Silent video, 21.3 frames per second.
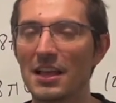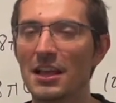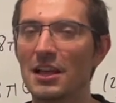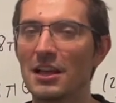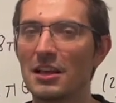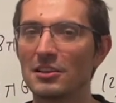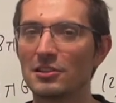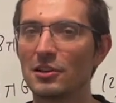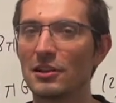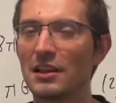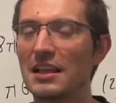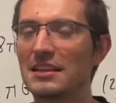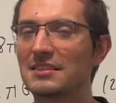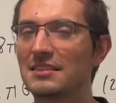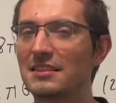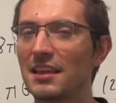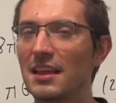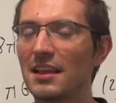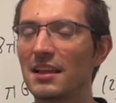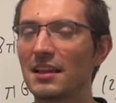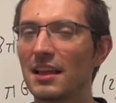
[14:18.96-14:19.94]
So let's
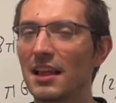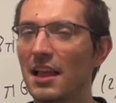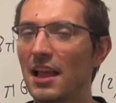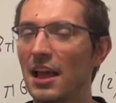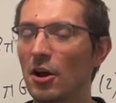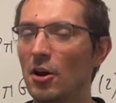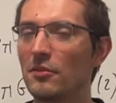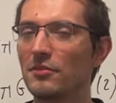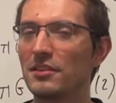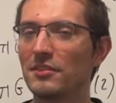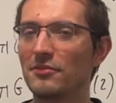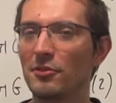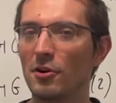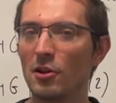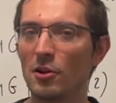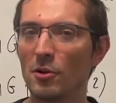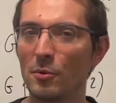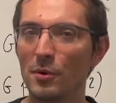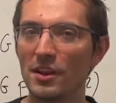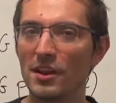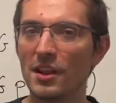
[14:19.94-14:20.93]
think of the
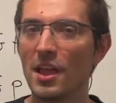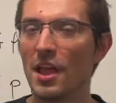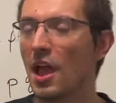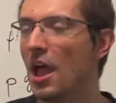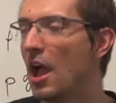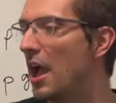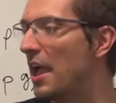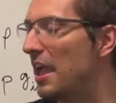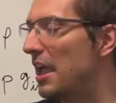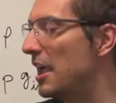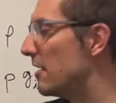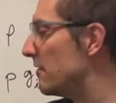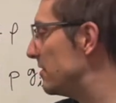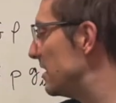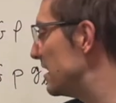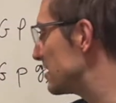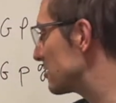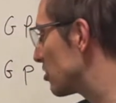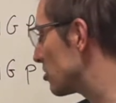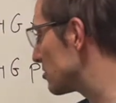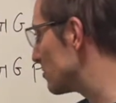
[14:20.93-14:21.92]
following. If
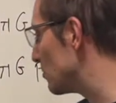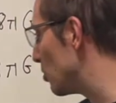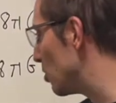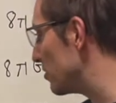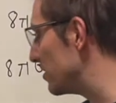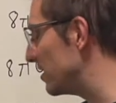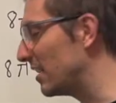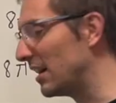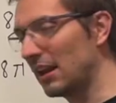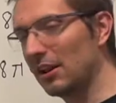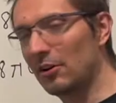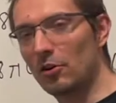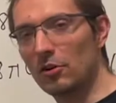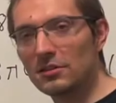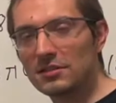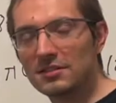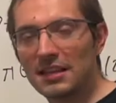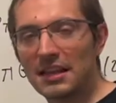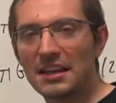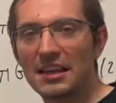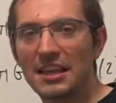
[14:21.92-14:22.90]
this cosmological
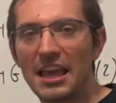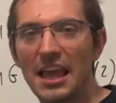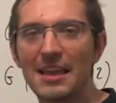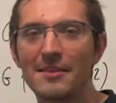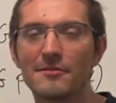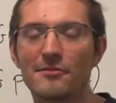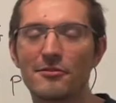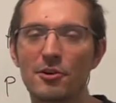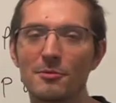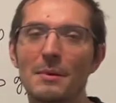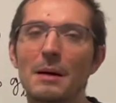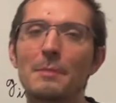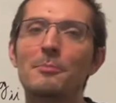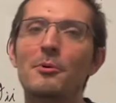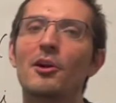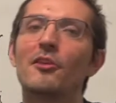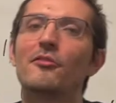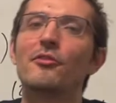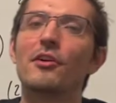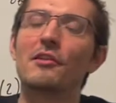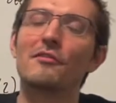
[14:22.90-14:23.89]
constant came from a
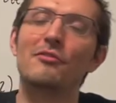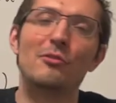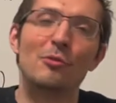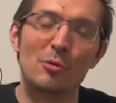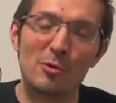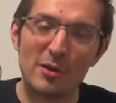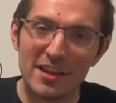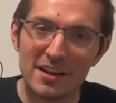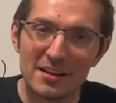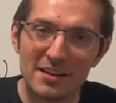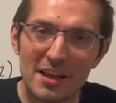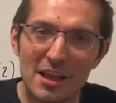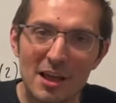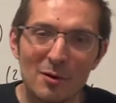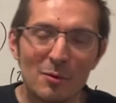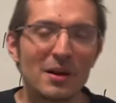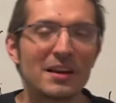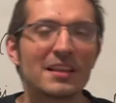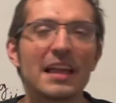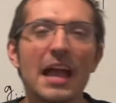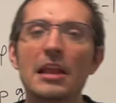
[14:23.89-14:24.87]
perfect fluid,
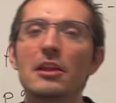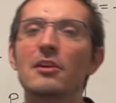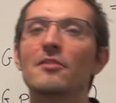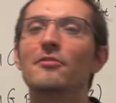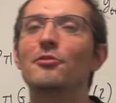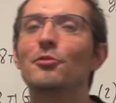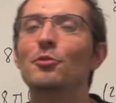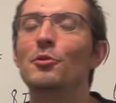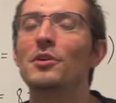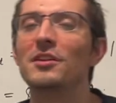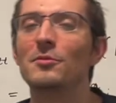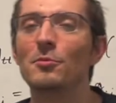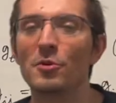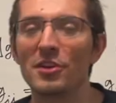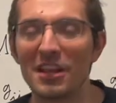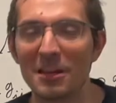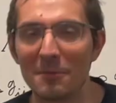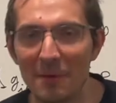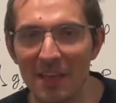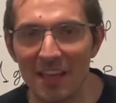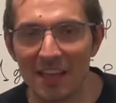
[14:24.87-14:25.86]
what kind of fluid would it
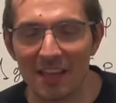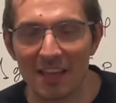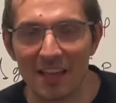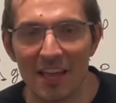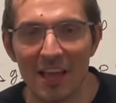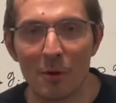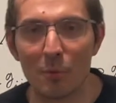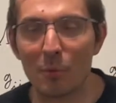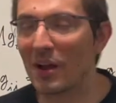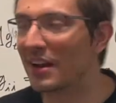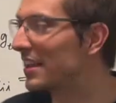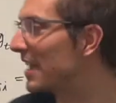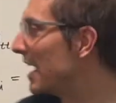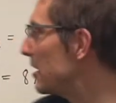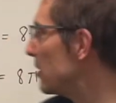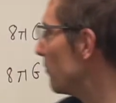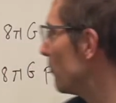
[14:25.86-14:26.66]
be? What kind of